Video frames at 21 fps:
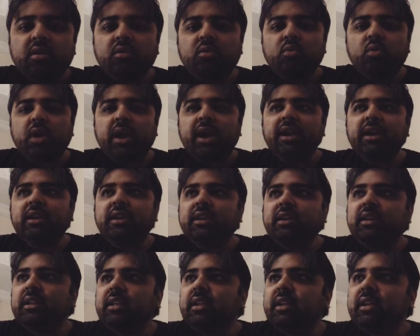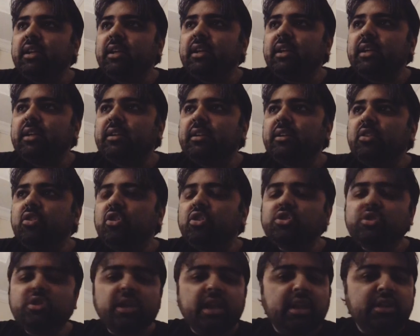quite
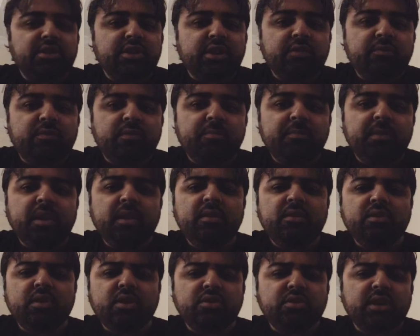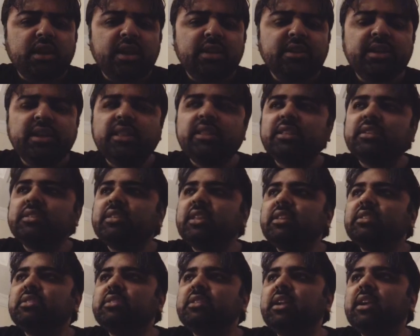nostalgic for me. Nostalgic in the
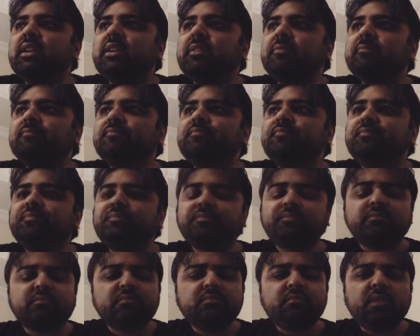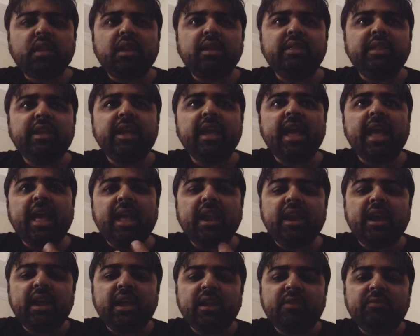sense that the
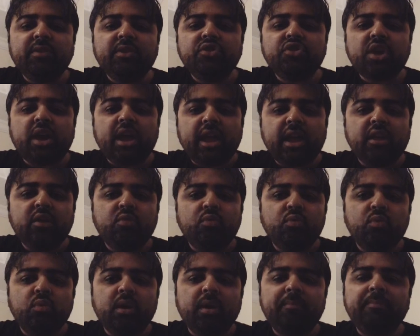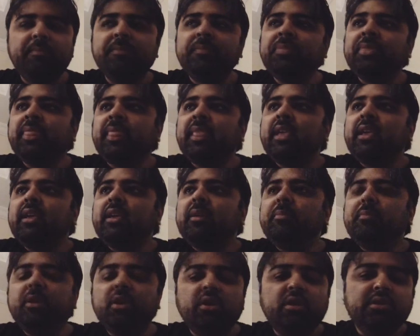era in which I grew up,
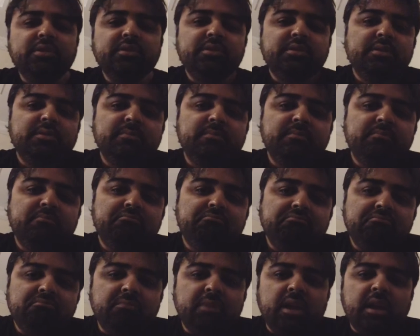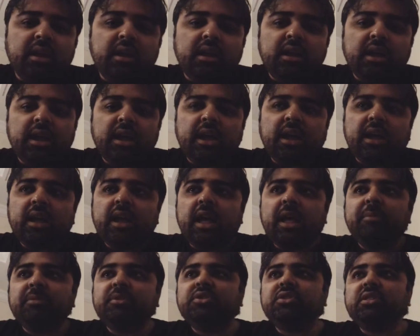because
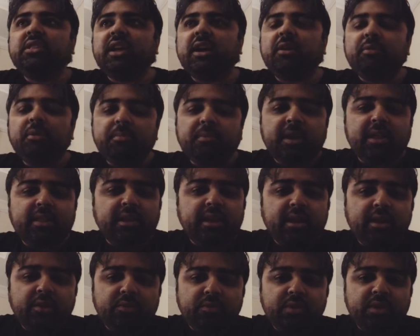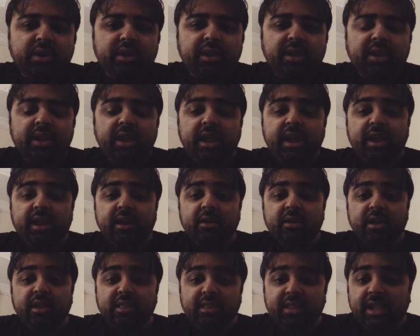I'm a Jeddawi by the end of the day,
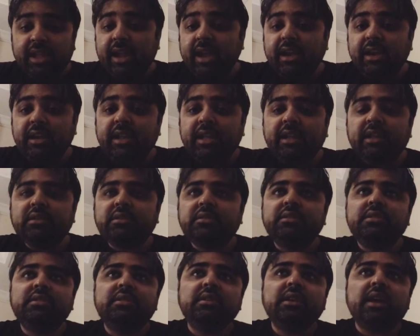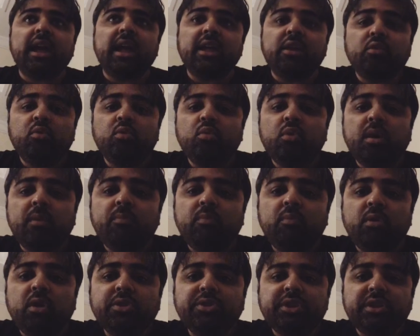and in the 80s I grew up
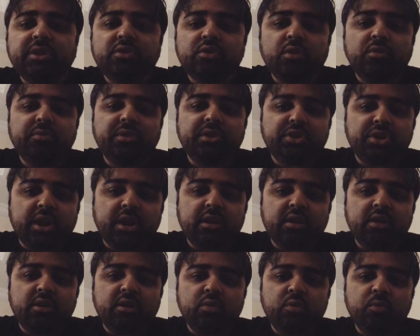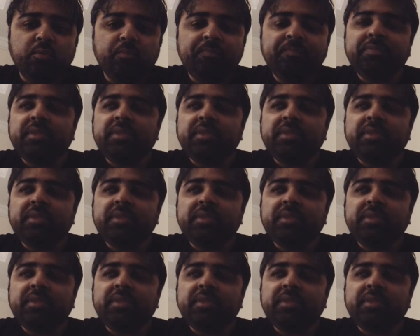watching Saudi Channel 2,